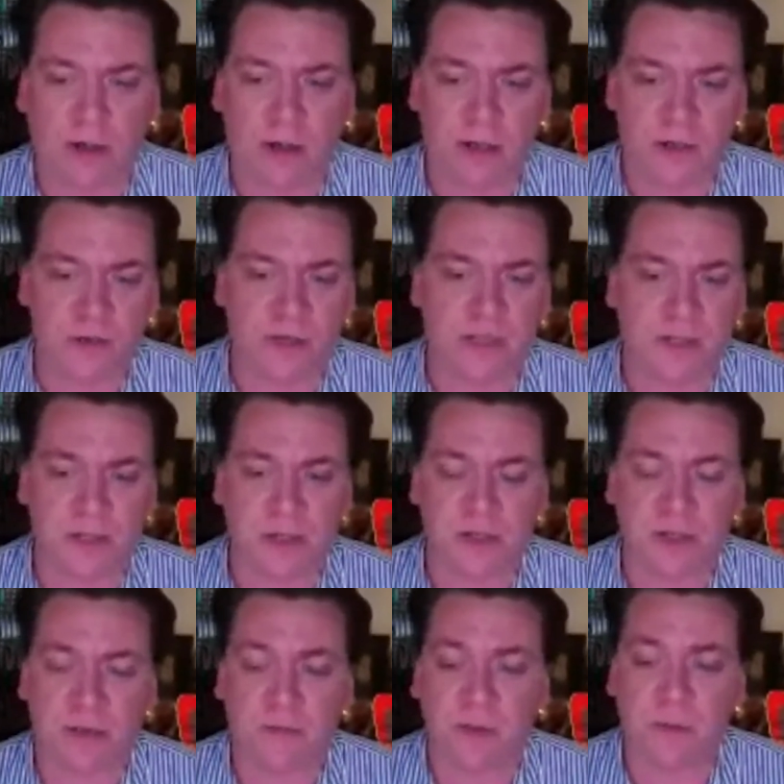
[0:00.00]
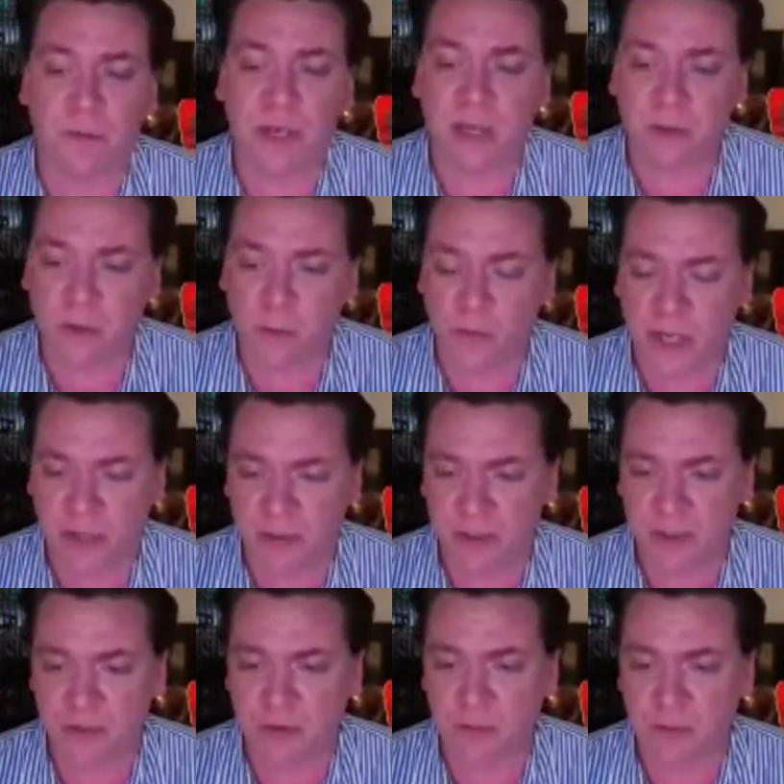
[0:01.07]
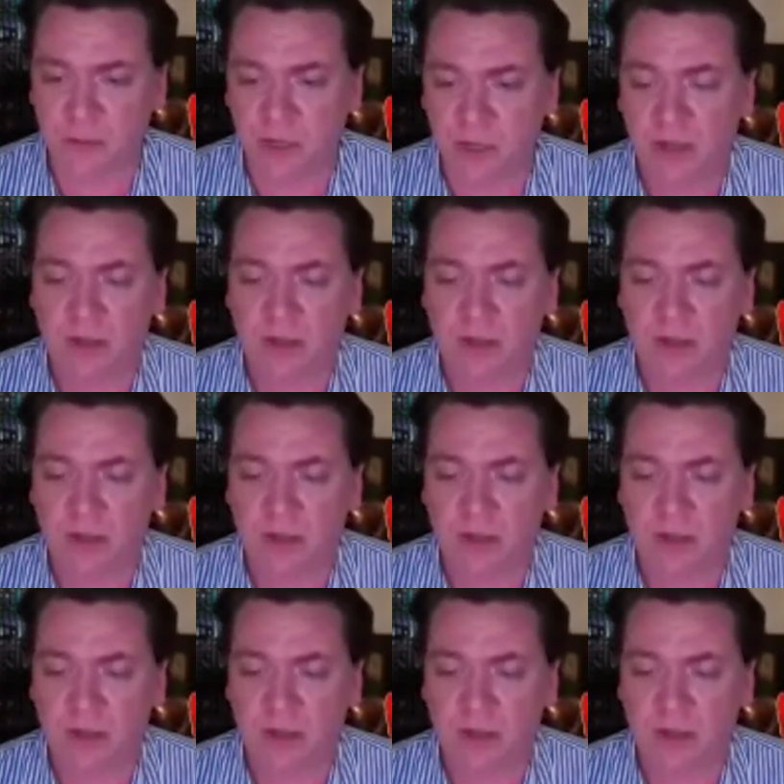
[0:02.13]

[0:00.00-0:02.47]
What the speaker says: on a translation of the Belo manuscript,